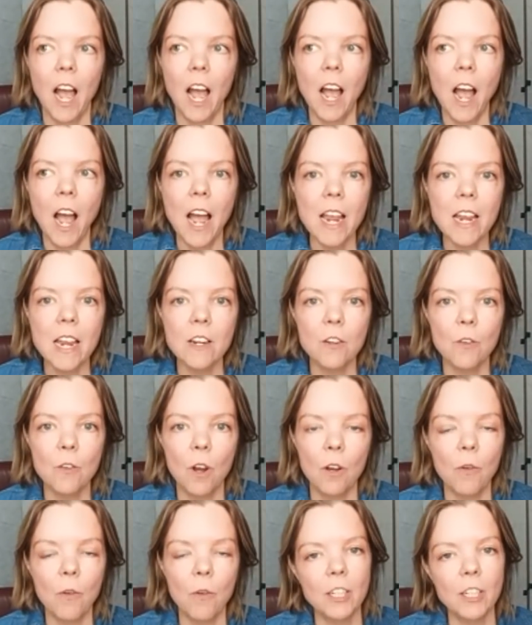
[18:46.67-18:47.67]
I
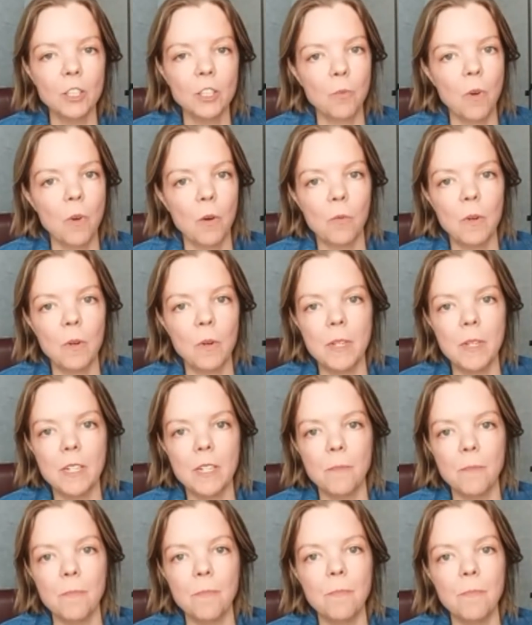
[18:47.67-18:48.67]
I just want women
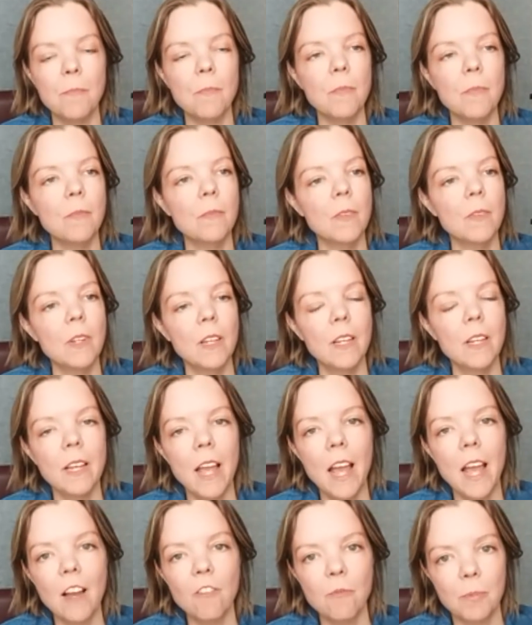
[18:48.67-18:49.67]
to
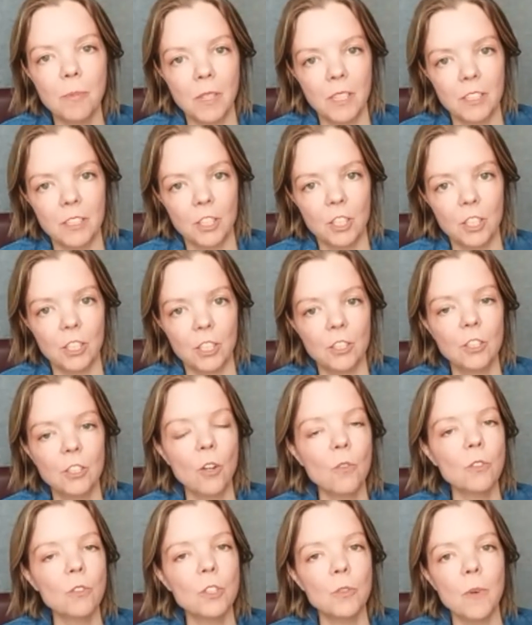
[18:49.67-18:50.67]
have pleasure.
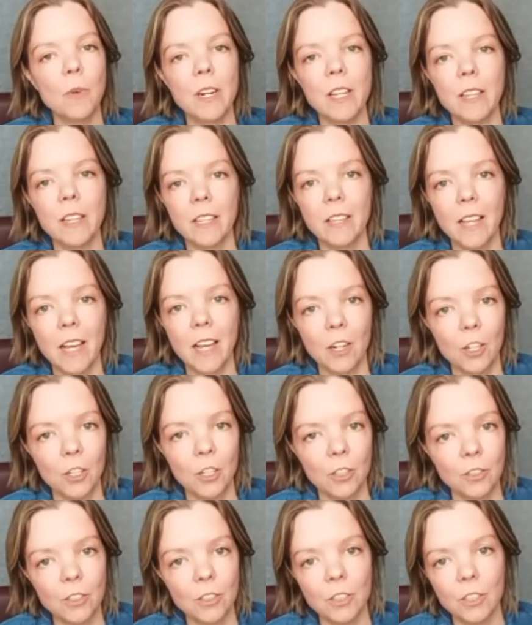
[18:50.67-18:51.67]
Don't do anything that
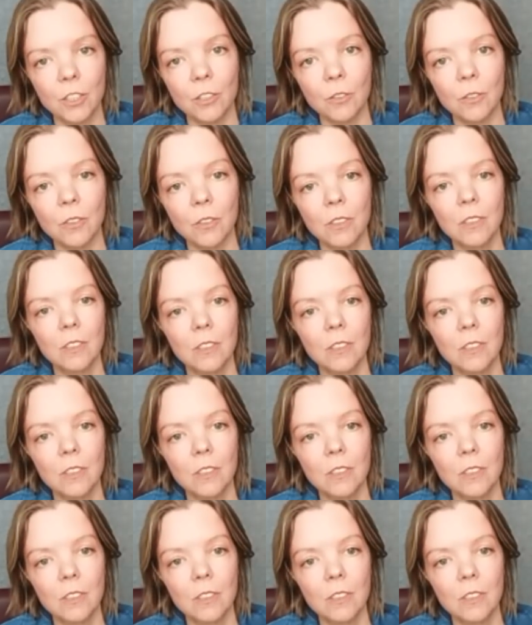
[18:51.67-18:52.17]
hurts you.